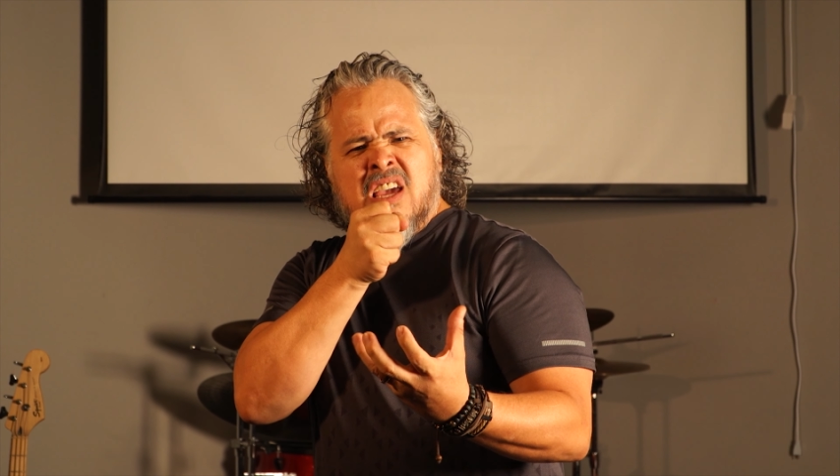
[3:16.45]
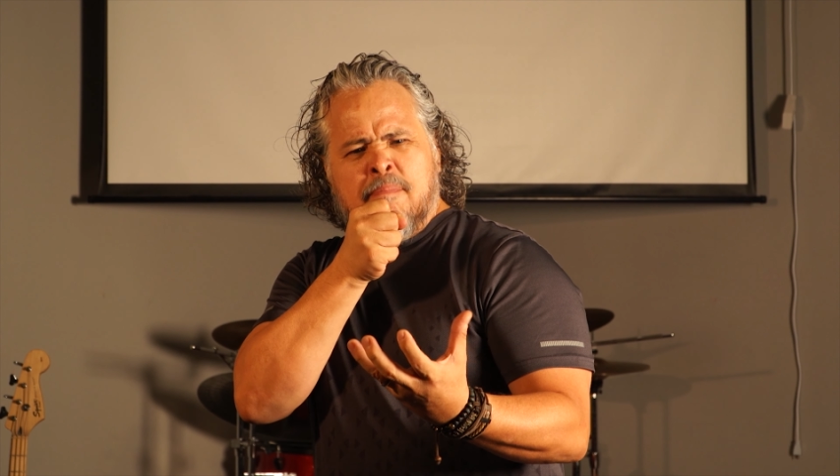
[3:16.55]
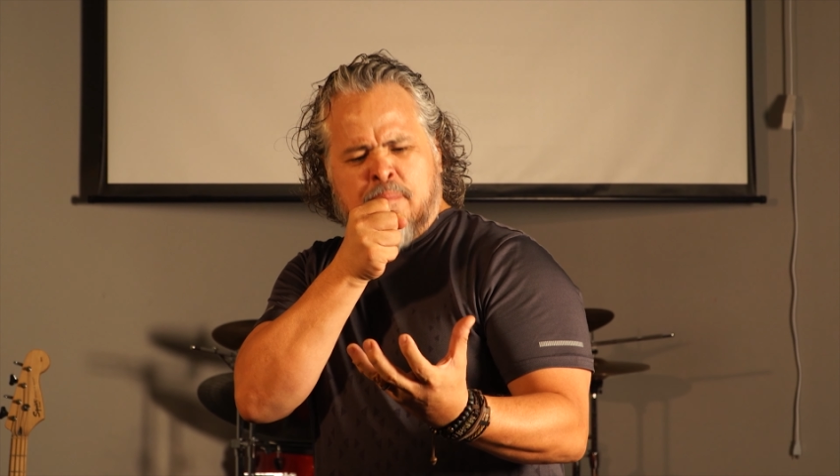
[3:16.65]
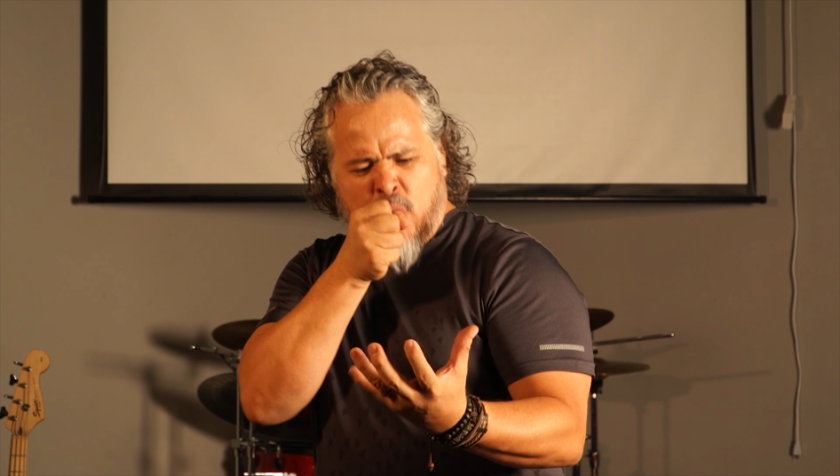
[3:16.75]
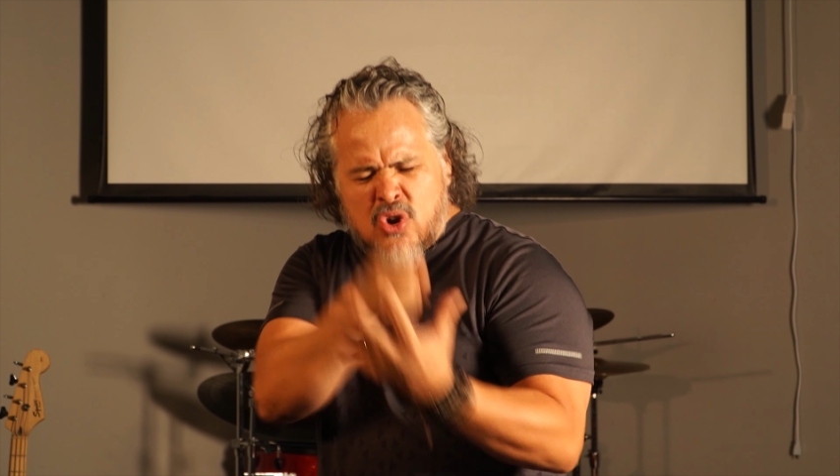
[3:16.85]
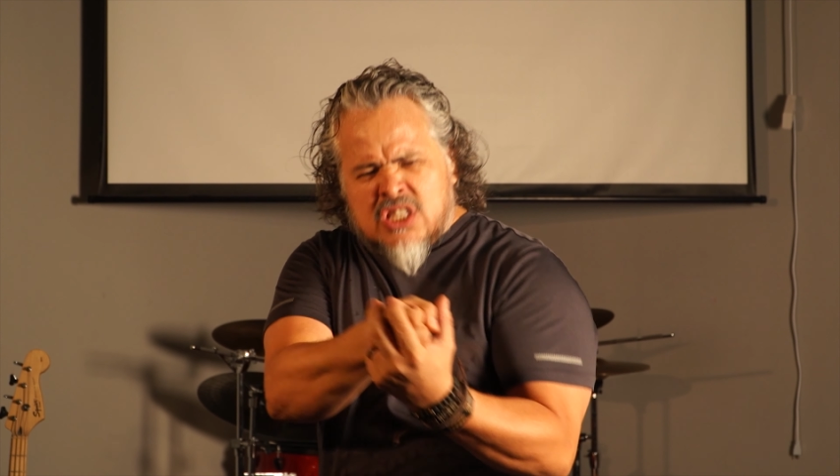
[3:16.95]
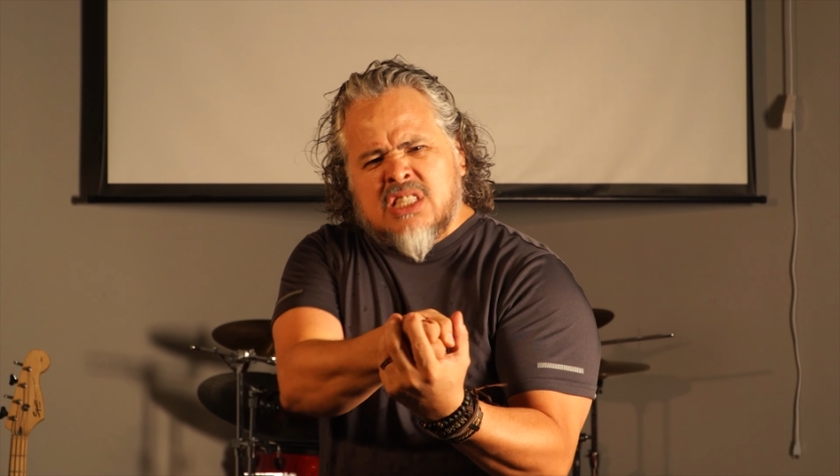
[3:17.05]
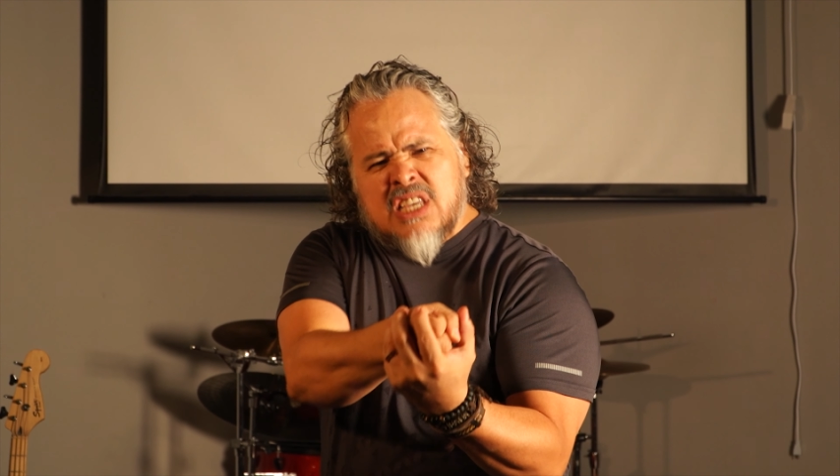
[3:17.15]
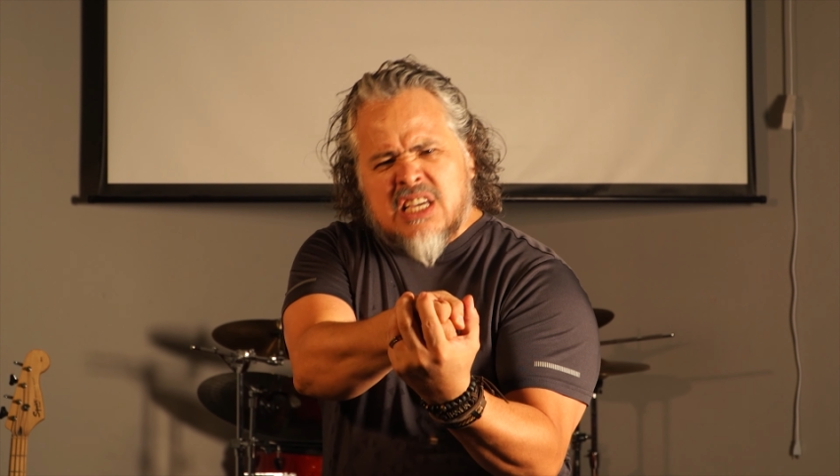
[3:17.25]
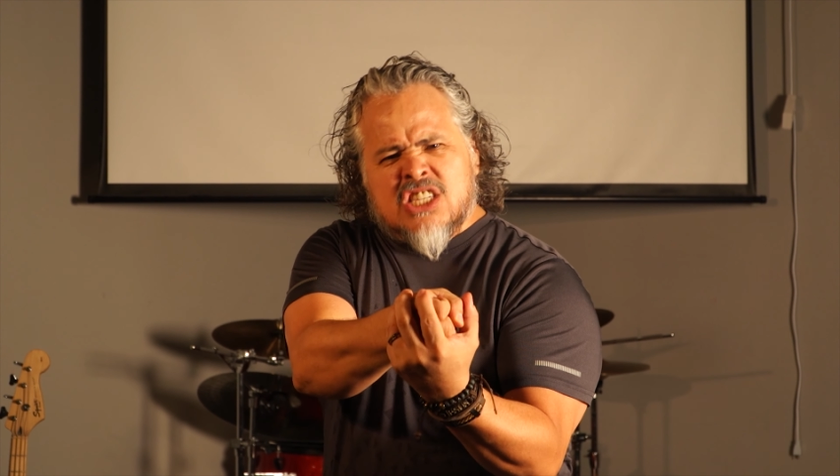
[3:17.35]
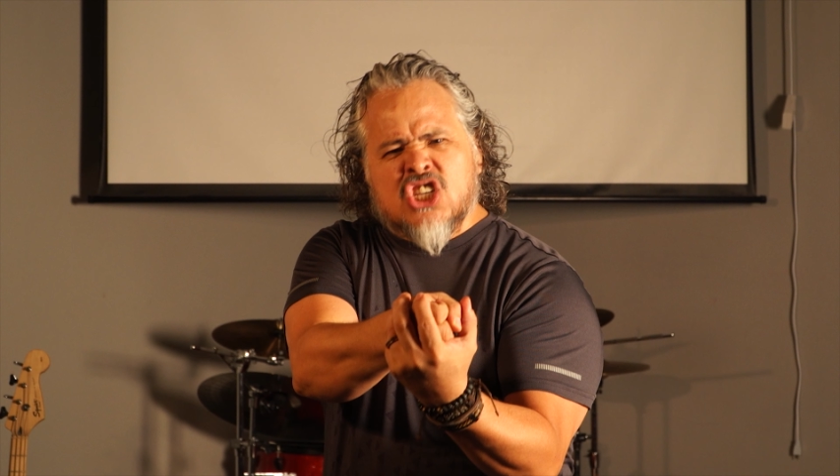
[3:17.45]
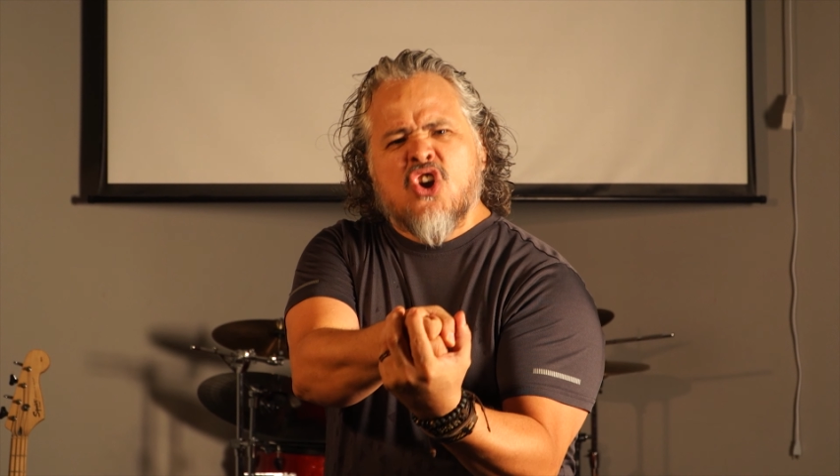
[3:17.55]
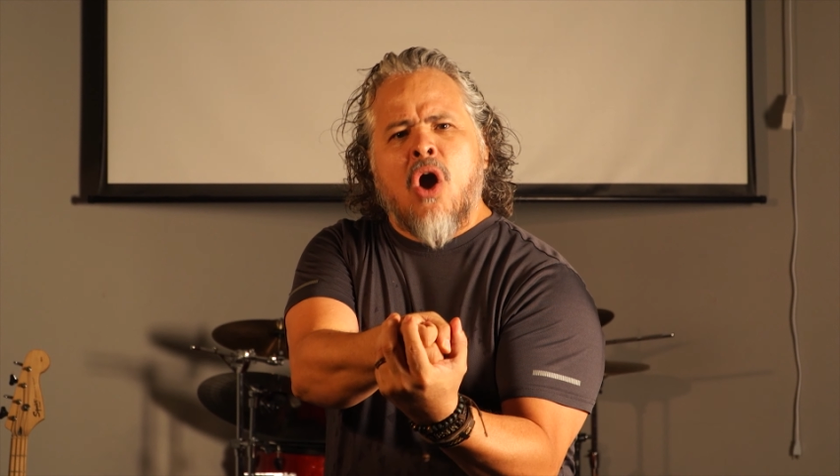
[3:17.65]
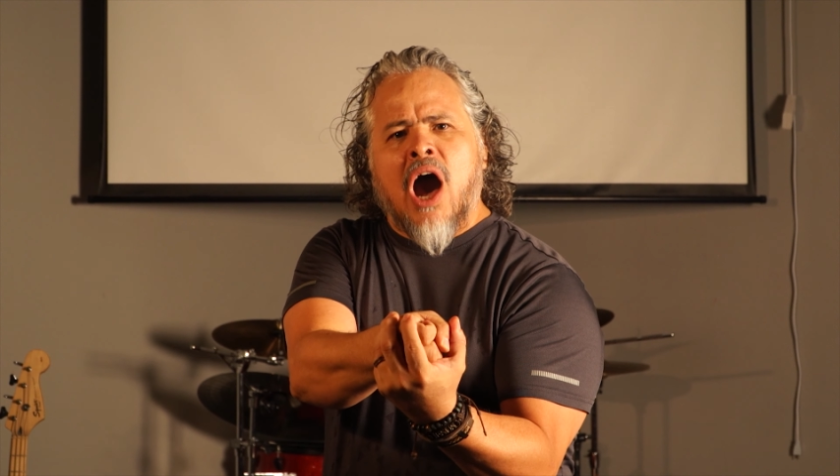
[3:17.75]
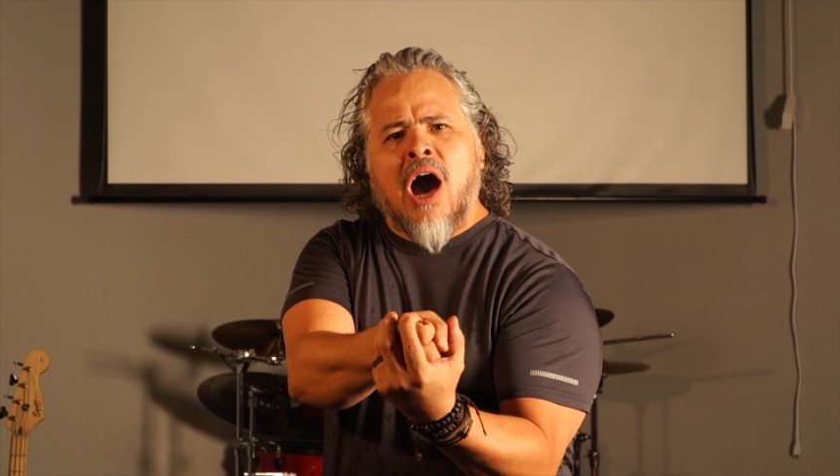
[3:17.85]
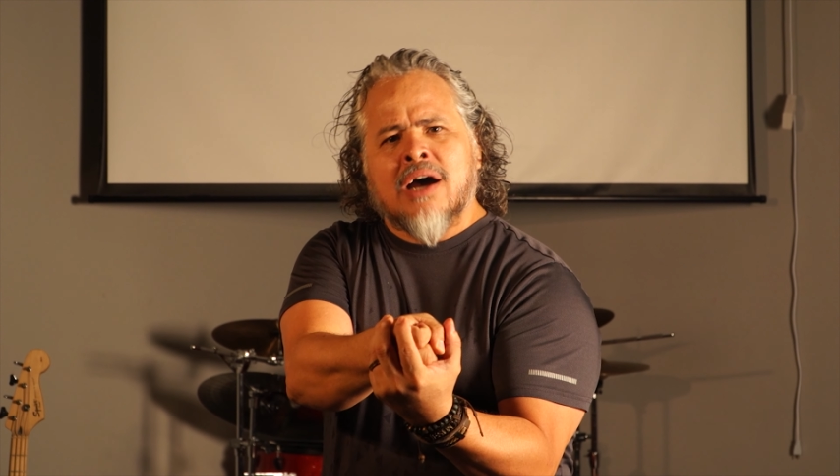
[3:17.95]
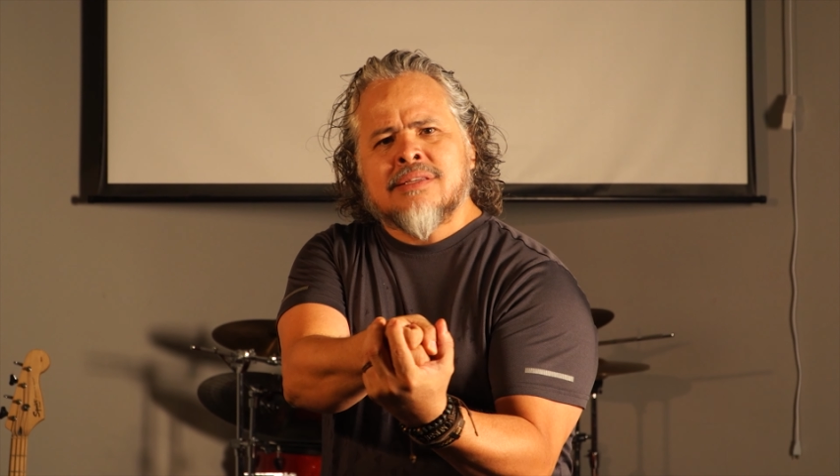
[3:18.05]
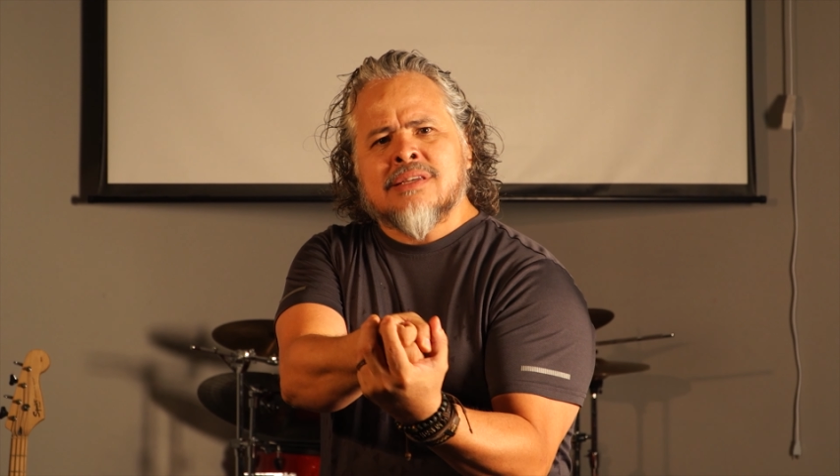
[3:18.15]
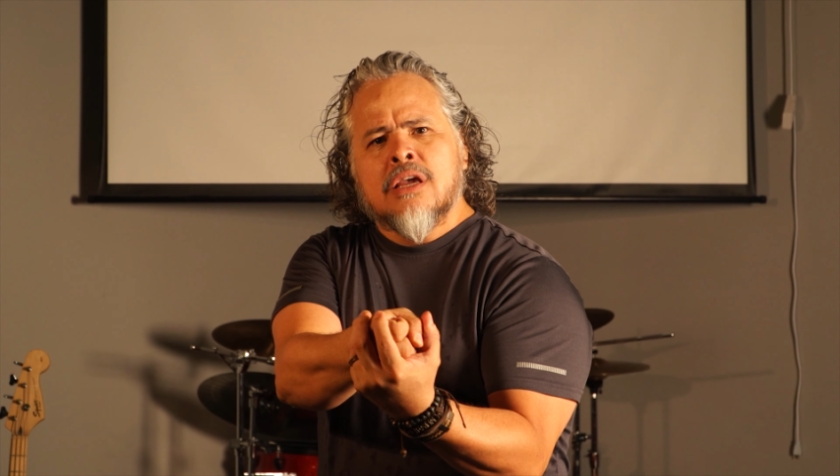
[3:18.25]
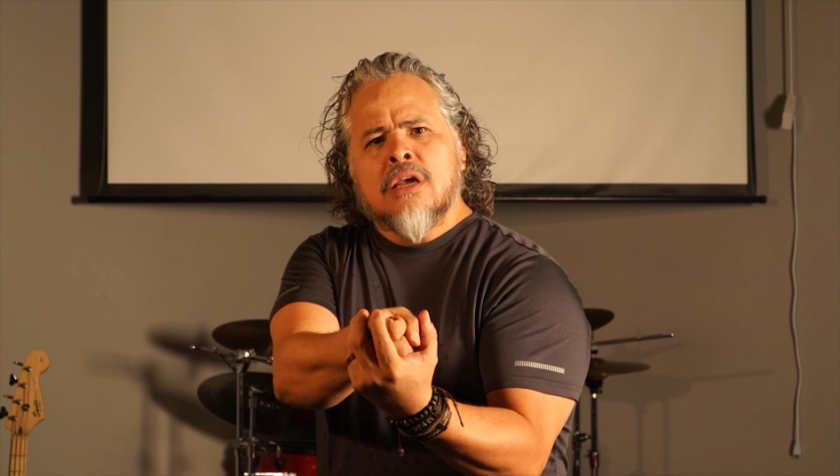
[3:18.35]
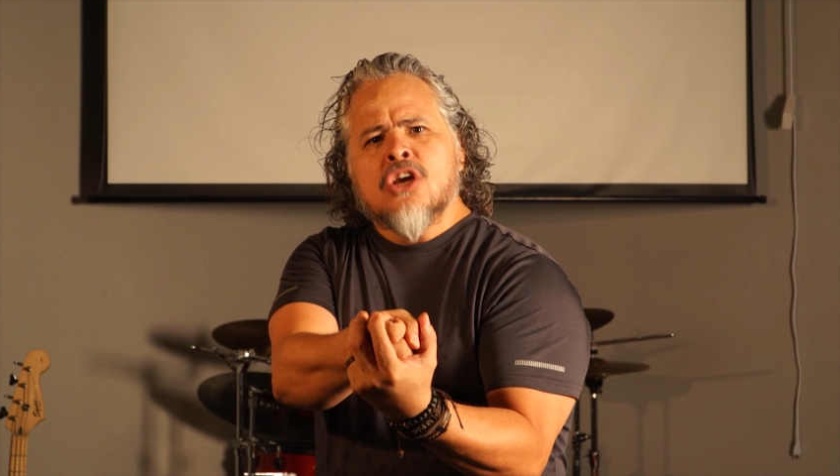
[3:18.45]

and He put these in your heart,